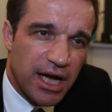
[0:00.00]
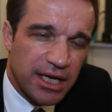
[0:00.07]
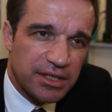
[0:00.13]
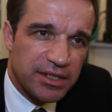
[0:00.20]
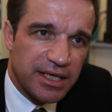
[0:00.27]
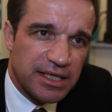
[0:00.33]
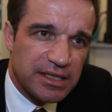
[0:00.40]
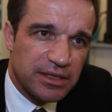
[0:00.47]

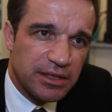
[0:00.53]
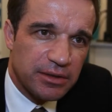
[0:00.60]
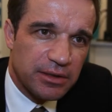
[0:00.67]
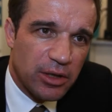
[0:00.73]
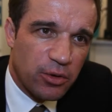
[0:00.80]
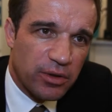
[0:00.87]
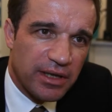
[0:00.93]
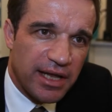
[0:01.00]
architects in
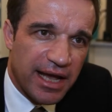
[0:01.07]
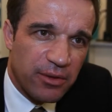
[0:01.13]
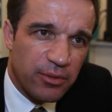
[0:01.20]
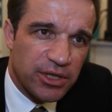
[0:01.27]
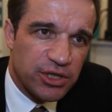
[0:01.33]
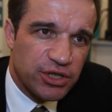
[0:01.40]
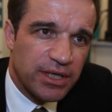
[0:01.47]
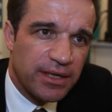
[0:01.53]
local
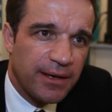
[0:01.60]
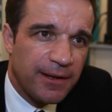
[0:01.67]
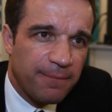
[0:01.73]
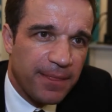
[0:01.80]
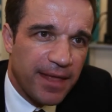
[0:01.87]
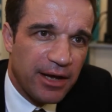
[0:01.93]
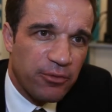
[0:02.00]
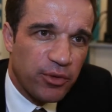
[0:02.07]
language
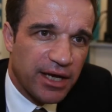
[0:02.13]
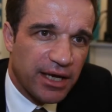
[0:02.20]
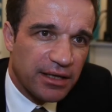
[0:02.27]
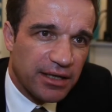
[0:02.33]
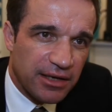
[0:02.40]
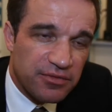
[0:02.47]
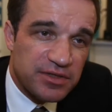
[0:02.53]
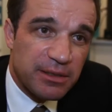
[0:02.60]
and we can
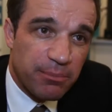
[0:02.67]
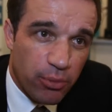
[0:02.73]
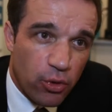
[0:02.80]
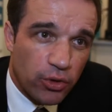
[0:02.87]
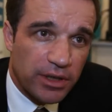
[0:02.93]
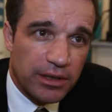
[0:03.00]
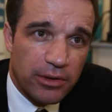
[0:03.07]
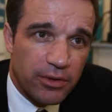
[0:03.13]
give
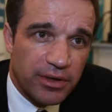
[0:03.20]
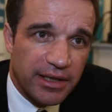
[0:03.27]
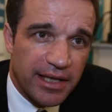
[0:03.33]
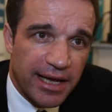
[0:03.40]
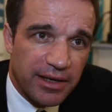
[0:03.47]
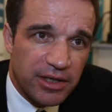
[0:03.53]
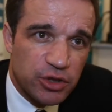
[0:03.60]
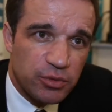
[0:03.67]
support in local
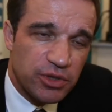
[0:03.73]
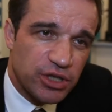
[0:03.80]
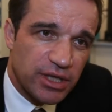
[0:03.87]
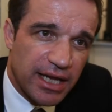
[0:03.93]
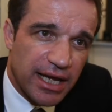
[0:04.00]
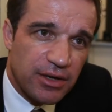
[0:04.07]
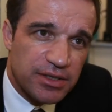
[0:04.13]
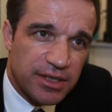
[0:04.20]
language which
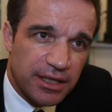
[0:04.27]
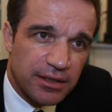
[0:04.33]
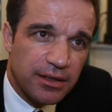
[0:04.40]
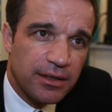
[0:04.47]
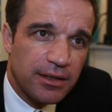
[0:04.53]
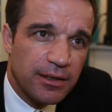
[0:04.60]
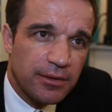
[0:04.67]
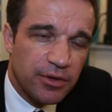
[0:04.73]
allows then
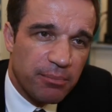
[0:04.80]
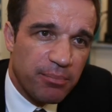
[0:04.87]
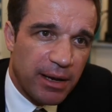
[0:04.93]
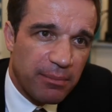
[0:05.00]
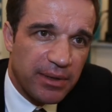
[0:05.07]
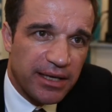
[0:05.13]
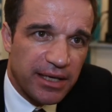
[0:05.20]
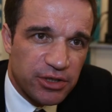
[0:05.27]
the
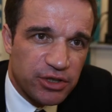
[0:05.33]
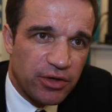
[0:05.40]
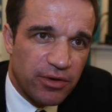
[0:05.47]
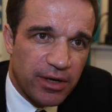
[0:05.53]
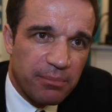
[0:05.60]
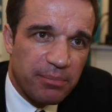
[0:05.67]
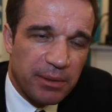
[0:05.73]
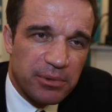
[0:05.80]
public in
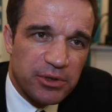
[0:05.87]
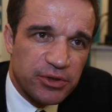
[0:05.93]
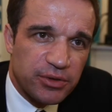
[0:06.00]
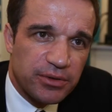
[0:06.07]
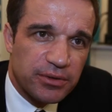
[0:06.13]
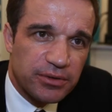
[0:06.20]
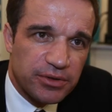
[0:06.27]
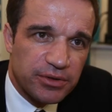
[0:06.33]
general people
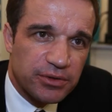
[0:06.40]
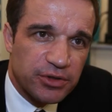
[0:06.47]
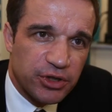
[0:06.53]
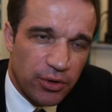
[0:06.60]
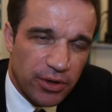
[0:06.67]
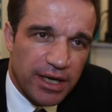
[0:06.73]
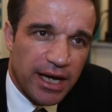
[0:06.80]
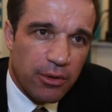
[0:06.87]
to, to
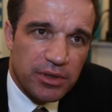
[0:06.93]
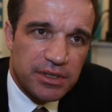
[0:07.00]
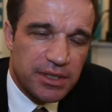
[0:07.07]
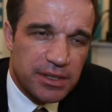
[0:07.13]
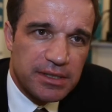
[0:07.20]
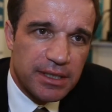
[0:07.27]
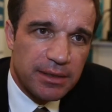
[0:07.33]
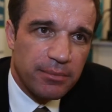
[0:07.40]
join our
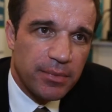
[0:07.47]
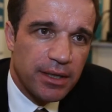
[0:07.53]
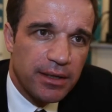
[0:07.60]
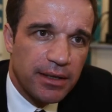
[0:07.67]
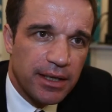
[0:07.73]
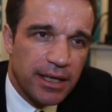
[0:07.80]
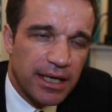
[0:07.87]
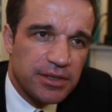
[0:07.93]
system
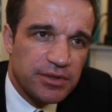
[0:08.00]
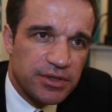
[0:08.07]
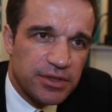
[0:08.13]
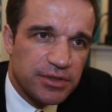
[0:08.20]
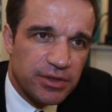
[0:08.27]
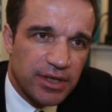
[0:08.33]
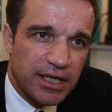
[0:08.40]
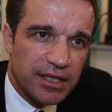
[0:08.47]
and
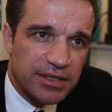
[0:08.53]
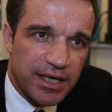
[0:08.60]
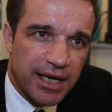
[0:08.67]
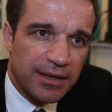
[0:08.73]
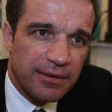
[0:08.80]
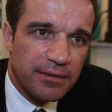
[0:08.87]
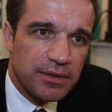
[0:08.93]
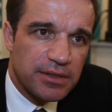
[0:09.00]
to get it
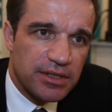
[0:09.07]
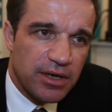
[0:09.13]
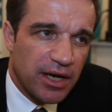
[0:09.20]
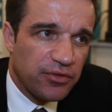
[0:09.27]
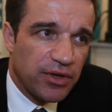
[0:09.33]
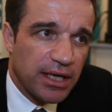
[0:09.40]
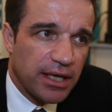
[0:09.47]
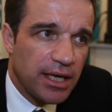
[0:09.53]
done so i
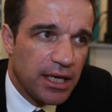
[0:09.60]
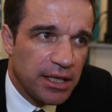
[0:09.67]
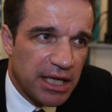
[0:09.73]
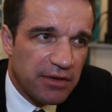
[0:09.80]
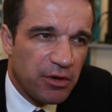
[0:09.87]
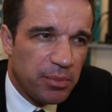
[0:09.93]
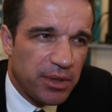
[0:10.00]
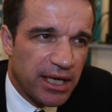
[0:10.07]
think there
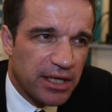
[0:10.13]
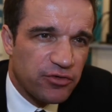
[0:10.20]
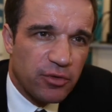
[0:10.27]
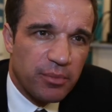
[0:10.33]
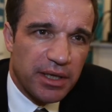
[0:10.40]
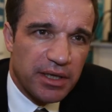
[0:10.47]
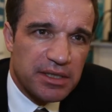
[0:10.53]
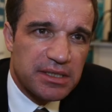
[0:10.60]
will be a
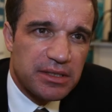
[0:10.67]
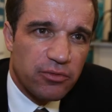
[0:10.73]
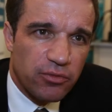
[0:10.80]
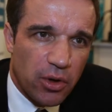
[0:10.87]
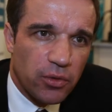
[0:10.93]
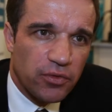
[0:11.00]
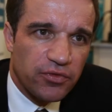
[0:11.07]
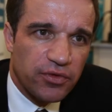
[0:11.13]
tremendous
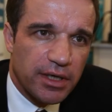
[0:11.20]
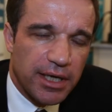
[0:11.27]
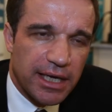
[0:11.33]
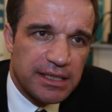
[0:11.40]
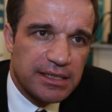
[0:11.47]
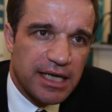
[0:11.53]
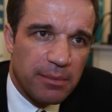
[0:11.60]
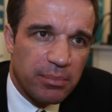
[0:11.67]
growth in the
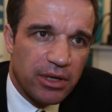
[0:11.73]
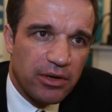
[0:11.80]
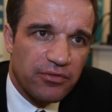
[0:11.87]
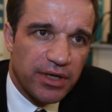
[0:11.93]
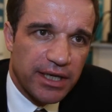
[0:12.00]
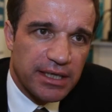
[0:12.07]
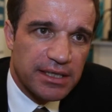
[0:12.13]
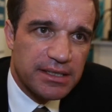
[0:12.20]
next couple of
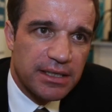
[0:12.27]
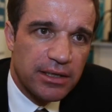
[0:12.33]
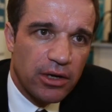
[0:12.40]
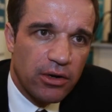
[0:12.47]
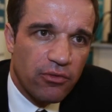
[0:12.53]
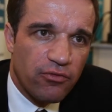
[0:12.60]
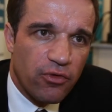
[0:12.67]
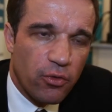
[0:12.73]
years
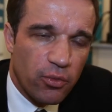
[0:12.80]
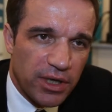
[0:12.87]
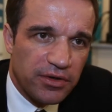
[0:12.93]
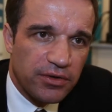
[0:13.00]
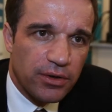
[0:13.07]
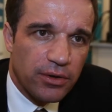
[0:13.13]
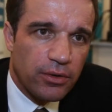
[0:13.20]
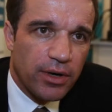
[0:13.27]
for
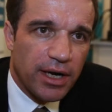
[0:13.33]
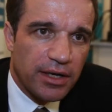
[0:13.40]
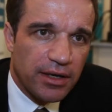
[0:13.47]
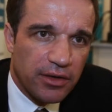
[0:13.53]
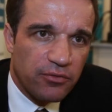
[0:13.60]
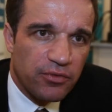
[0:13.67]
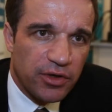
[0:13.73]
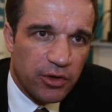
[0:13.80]
video and,
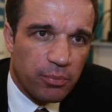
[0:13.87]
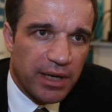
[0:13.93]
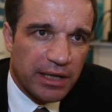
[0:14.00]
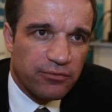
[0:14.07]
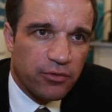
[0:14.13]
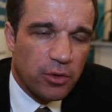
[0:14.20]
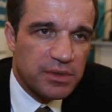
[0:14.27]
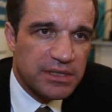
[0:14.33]
and video
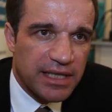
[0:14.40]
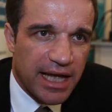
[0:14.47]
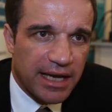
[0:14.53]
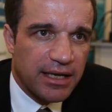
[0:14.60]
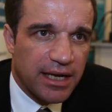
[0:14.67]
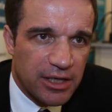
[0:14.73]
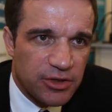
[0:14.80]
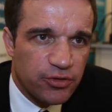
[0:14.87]
platforms
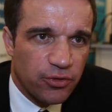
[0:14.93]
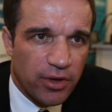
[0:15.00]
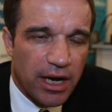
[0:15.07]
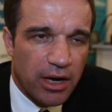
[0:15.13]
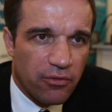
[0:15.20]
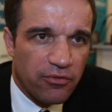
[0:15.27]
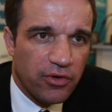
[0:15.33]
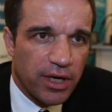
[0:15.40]
like
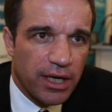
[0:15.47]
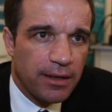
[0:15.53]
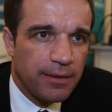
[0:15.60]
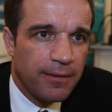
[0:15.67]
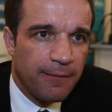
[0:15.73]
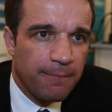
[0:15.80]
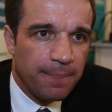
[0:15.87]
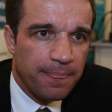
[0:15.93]
Kaltura offering.
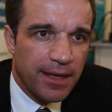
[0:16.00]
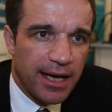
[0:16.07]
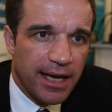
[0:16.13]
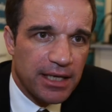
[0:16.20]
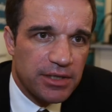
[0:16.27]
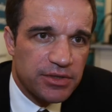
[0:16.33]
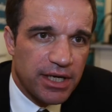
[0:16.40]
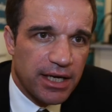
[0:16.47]

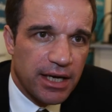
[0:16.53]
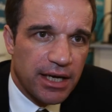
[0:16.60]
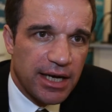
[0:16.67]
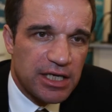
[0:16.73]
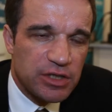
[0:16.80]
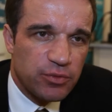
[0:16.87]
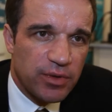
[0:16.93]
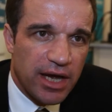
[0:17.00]
And uh,
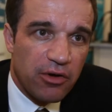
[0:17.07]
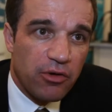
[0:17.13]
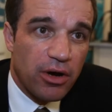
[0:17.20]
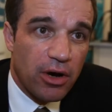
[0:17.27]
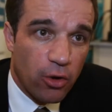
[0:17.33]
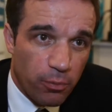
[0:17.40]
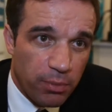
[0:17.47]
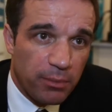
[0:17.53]
as we are an
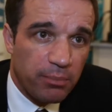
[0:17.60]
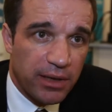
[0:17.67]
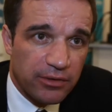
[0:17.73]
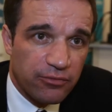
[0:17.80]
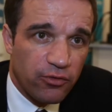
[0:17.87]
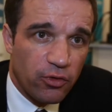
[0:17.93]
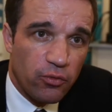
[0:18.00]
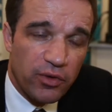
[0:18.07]
open
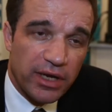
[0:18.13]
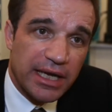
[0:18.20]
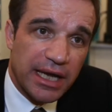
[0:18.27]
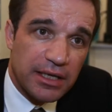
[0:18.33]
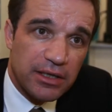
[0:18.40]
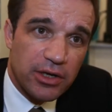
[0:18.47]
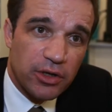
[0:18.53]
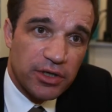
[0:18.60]
platform, we
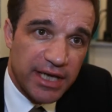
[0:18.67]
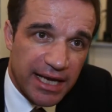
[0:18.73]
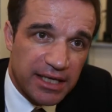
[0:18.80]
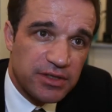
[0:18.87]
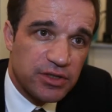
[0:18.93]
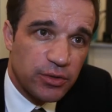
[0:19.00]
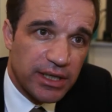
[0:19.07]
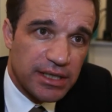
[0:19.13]
can
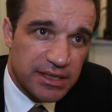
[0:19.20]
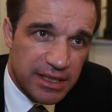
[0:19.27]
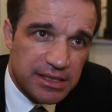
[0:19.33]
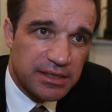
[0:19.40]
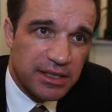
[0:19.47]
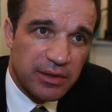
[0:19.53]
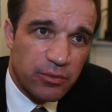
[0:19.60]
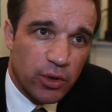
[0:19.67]
connect to
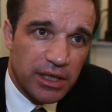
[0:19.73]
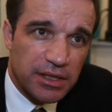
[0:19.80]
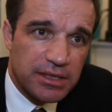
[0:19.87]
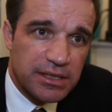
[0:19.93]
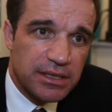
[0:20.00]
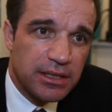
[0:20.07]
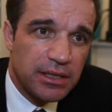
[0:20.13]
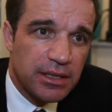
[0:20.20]
existing
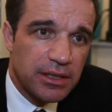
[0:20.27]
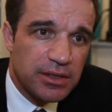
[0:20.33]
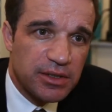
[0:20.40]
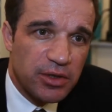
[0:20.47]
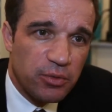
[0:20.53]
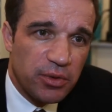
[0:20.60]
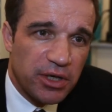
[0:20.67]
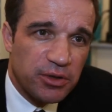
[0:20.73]
ones.
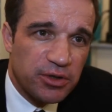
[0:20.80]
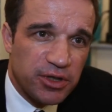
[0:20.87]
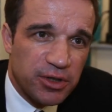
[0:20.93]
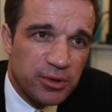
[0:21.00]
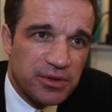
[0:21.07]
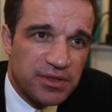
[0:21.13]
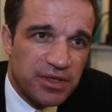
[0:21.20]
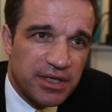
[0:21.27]
So we could
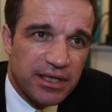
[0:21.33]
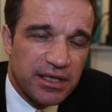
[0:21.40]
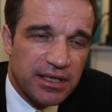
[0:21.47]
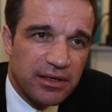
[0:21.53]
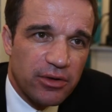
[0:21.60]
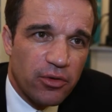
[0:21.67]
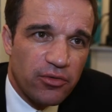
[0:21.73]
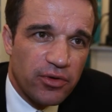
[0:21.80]
use the
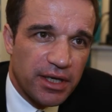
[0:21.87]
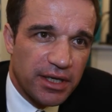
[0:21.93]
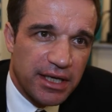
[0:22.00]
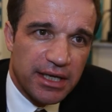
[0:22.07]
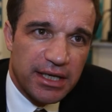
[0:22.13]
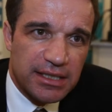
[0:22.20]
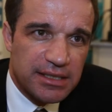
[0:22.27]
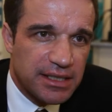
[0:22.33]
already
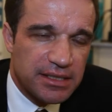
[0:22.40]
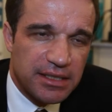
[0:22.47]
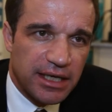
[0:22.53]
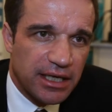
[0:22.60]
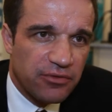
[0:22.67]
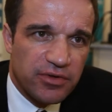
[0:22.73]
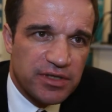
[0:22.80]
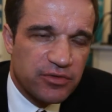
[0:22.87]
existing
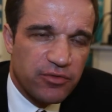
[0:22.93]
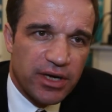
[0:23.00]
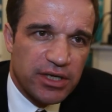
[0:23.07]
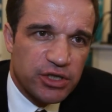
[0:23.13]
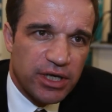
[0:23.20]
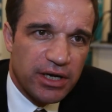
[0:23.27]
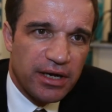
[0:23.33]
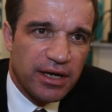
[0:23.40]

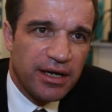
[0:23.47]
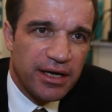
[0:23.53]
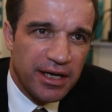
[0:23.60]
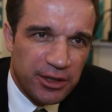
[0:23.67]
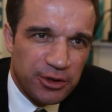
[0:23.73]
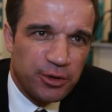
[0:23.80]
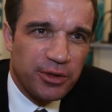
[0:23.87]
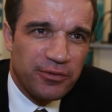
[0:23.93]
infrastructure
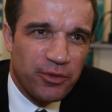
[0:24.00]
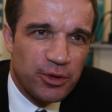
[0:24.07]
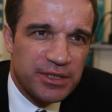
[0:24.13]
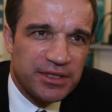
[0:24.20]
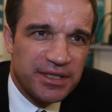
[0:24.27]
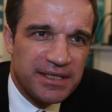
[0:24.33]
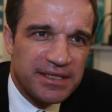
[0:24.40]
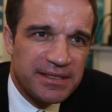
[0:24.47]
in
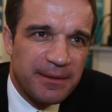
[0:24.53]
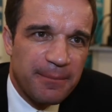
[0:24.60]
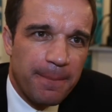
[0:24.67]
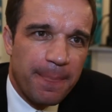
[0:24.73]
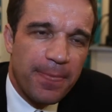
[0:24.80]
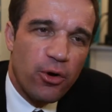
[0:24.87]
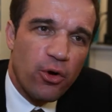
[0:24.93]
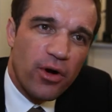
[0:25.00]
universities
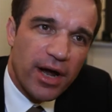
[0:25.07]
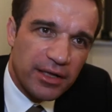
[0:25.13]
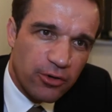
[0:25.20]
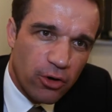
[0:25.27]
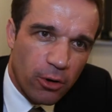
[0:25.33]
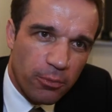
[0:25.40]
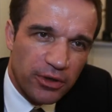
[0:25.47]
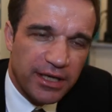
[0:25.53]
or at
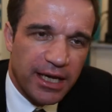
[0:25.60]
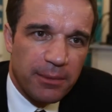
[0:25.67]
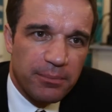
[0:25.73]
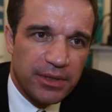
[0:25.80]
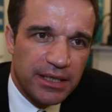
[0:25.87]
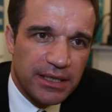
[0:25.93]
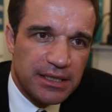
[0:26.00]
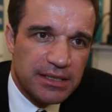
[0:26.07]
corporate
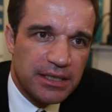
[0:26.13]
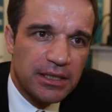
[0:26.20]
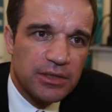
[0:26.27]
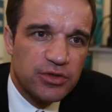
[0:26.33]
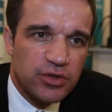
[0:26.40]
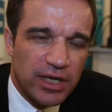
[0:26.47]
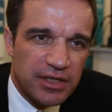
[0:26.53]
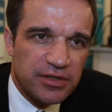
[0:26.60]
companies
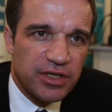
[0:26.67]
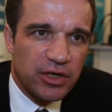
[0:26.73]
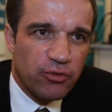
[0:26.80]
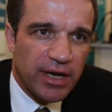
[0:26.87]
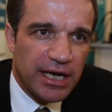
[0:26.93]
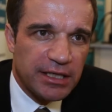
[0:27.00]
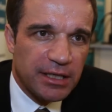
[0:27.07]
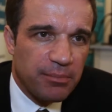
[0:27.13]
to
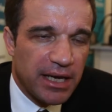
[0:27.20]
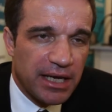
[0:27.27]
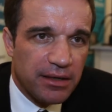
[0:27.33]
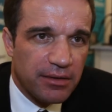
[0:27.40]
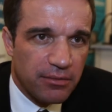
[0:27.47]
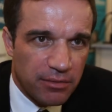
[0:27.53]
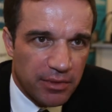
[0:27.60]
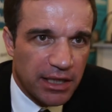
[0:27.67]
integrate and make
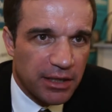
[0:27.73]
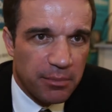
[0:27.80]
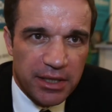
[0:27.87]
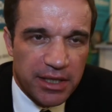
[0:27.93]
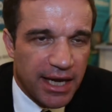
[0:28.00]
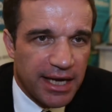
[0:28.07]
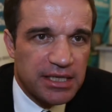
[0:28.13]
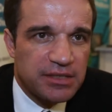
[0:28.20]
a
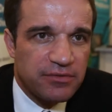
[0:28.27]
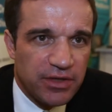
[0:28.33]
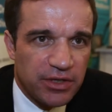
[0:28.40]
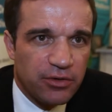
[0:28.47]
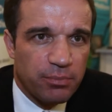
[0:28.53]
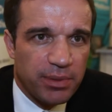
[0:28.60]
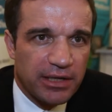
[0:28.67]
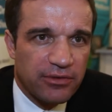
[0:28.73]
nice
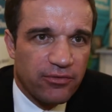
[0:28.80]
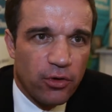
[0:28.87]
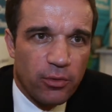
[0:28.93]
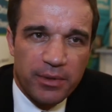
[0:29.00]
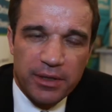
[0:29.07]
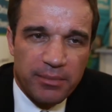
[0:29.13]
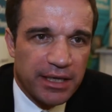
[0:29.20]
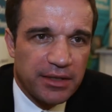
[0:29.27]
video platform
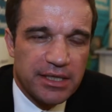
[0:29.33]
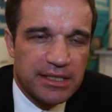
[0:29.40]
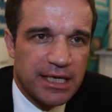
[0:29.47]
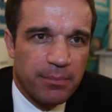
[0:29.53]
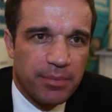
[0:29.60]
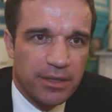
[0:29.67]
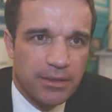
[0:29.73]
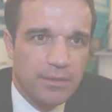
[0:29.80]
and make this happen.